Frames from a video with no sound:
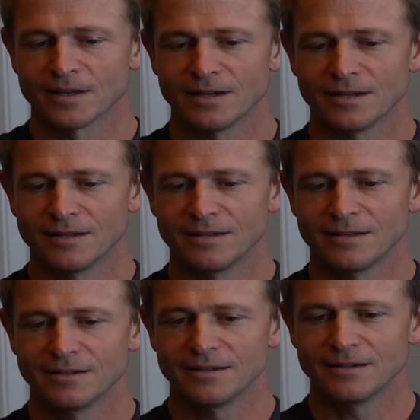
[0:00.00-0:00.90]

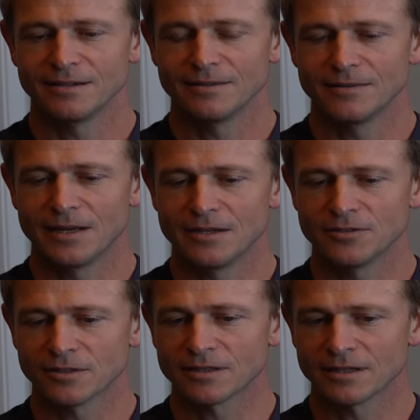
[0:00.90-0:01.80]
uh, and he
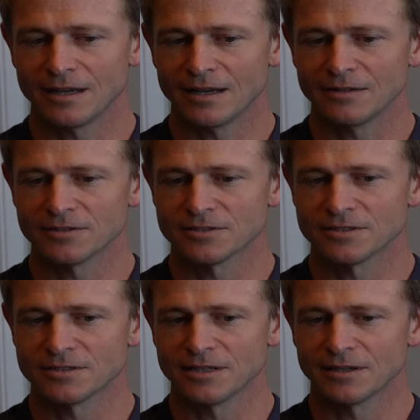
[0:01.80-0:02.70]
took the catalyst
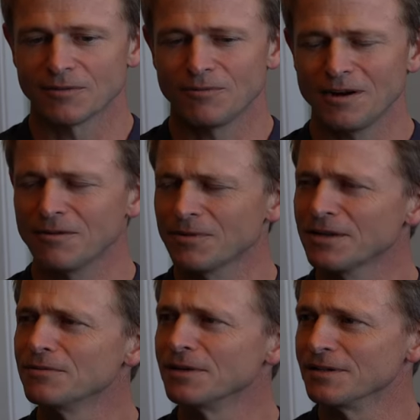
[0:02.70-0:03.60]
to say like, why aren't we
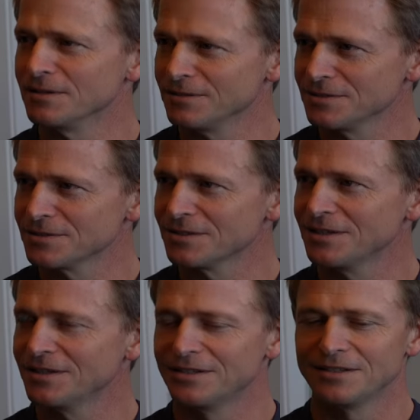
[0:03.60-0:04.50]
doing dinners?
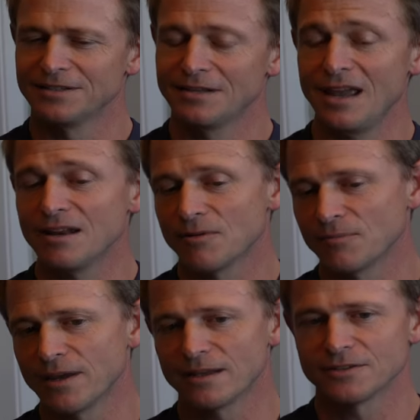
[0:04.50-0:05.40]
And anyway,
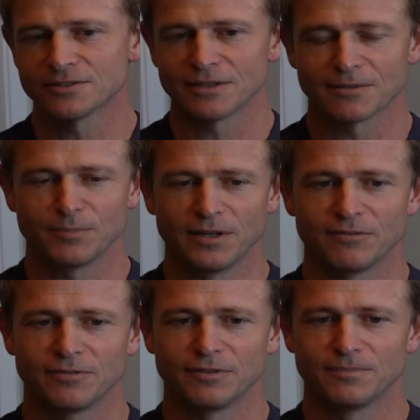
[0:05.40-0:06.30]
we had this like
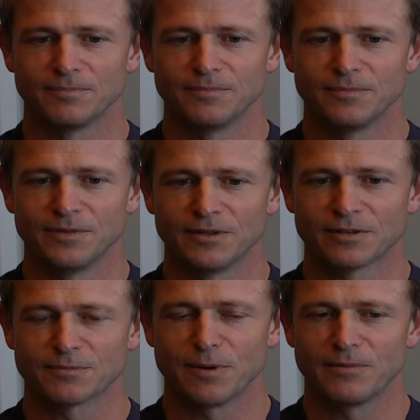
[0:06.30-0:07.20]
playful you know
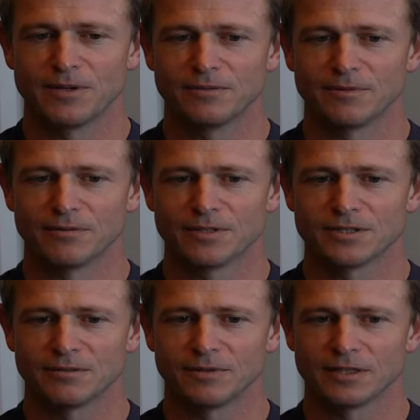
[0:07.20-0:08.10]
experiment where we
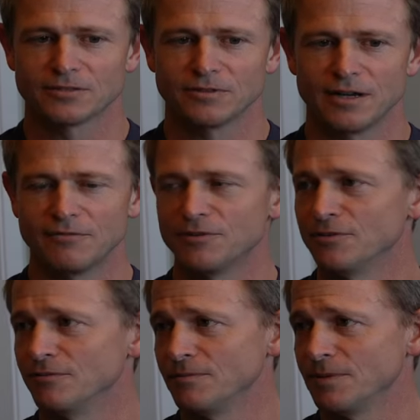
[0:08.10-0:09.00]
said, well, let's try a
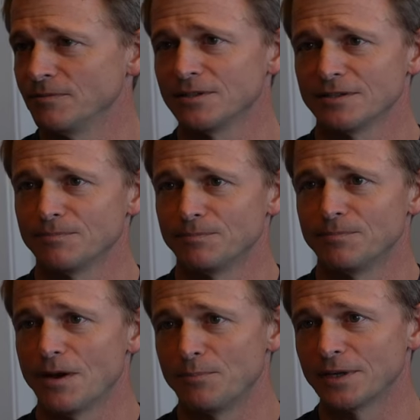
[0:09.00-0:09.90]
few of them, and we did
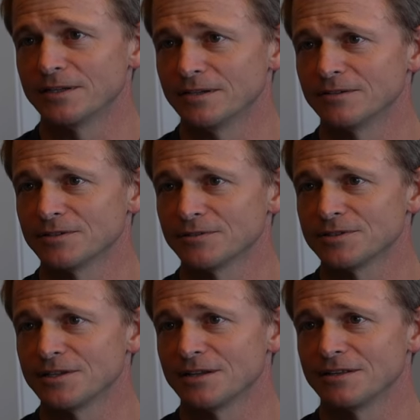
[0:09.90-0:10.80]
a, a big dinner
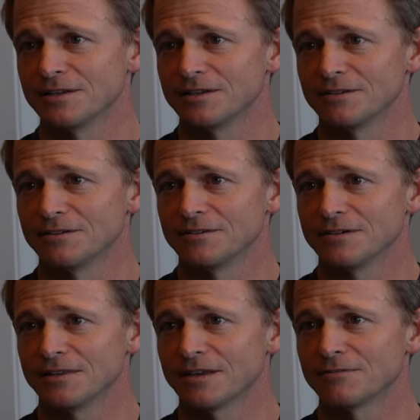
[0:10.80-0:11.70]
towards the end of the year,
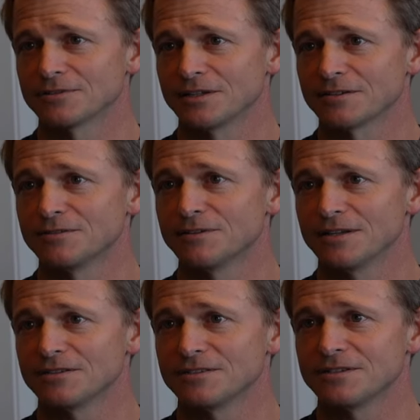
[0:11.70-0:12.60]
and I think it was like
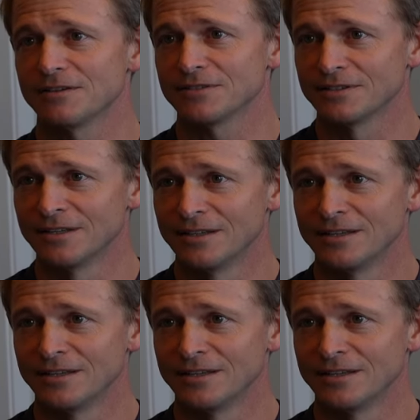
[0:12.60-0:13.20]
2007.